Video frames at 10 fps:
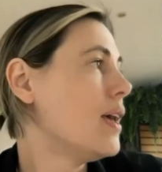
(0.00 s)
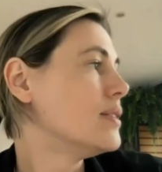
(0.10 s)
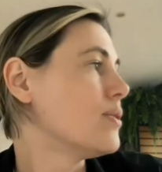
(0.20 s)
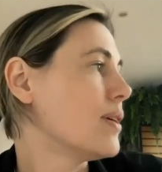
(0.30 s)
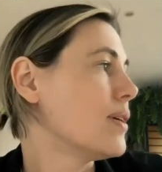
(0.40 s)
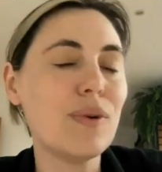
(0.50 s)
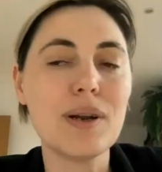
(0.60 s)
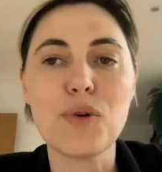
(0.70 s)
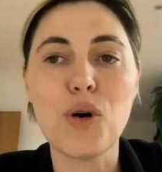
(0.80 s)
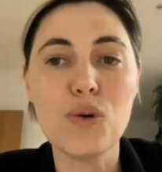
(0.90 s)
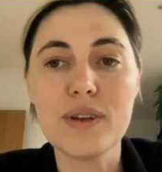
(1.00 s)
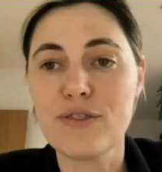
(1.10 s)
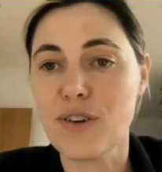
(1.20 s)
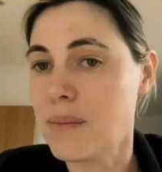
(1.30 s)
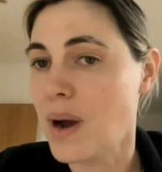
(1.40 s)
So I think what I'm
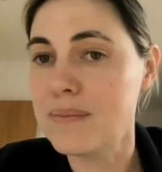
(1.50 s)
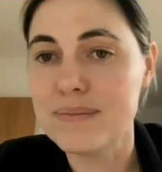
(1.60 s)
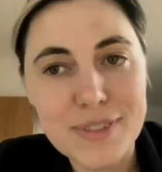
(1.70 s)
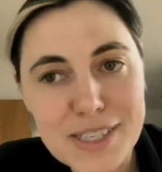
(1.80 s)
calling for, I'm, I'm,